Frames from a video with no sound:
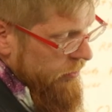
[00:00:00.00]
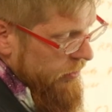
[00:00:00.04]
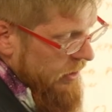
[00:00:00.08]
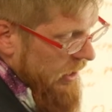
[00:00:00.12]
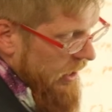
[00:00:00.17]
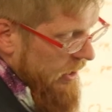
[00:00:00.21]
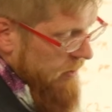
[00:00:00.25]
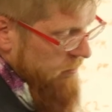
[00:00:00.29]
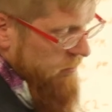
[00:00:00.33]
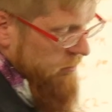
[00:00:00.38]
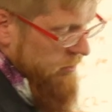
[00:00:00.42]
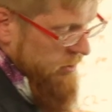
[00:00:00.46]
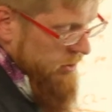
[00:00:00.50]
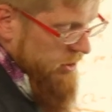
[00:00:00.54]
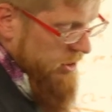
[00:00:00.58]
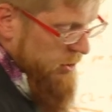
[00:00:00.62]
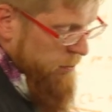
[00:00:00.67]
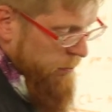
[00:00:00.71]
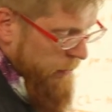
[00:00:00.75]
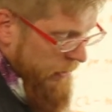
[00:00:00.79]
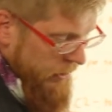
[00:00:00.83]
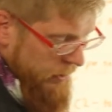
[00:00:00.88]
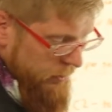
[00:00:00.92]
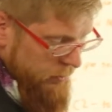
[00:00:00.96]
that
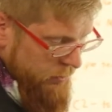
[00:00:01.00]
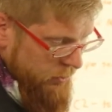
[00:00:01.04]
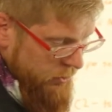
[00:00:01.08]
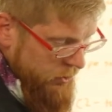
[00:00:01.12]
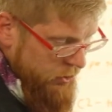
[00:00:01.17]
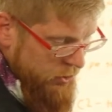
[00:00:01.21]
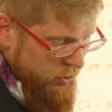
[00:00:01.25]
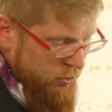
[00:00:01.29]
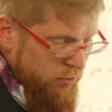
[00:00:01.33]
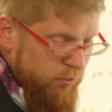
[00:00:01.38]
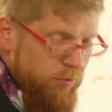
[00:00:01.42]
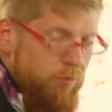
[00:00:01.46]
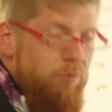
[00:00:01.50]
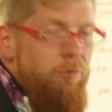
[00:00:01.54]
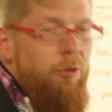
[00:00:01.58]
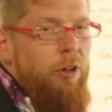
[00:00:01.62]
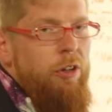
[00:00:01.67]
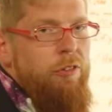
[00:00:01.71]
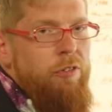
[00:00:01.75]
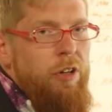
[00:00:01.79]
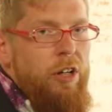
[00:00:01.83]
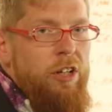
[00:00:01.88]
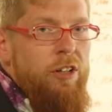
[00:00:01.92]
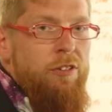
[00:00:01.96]
spins
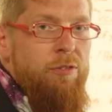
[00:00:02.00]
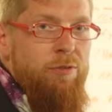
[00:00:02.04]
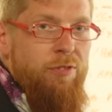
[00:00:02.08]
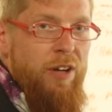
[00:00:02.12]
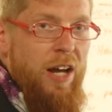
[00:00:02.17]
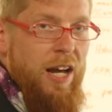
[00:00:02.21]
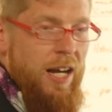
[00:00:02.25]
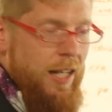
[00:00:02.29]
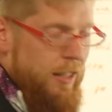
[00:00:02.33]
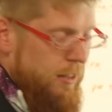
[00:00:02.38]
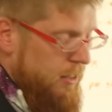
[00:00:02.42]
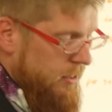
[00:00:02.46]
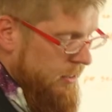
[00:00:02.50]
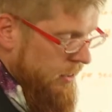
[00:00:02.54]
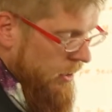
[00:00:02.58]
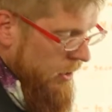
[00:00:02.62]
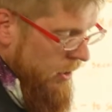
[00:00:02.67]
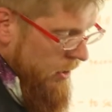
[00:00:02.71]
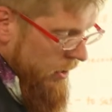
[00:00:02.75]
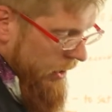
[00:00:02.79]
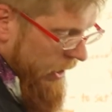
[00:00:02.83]
very, very fast